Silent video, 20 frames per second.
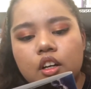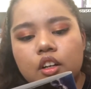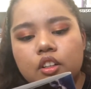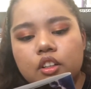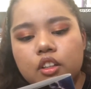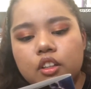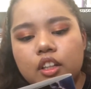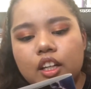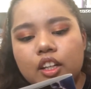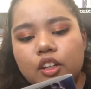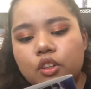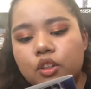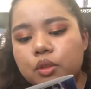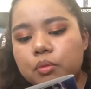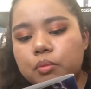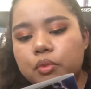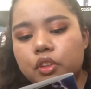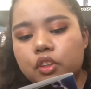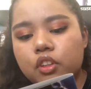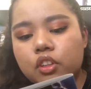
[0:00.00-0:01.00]
The night her
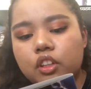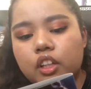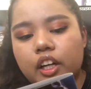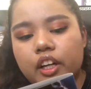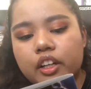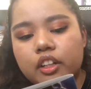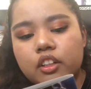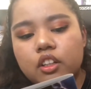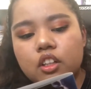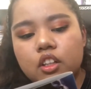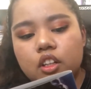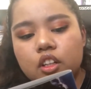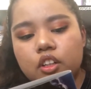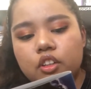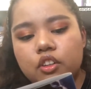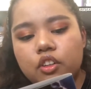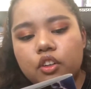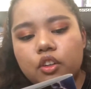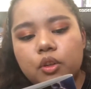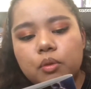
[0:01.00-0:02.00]
mother died,
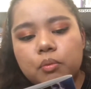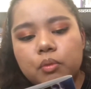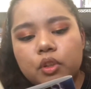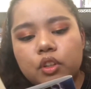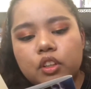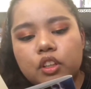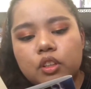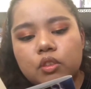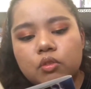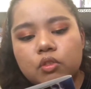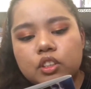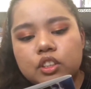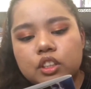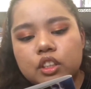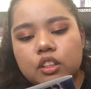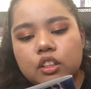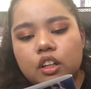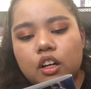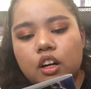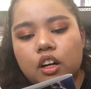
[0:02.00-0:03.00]
another Merlin was
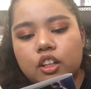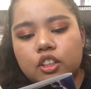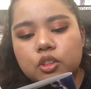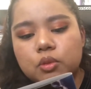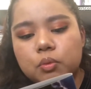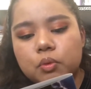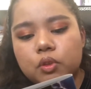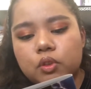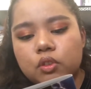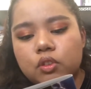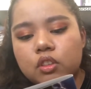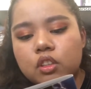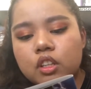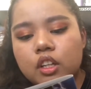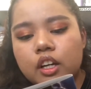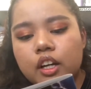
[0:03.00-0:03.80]
in the hospital,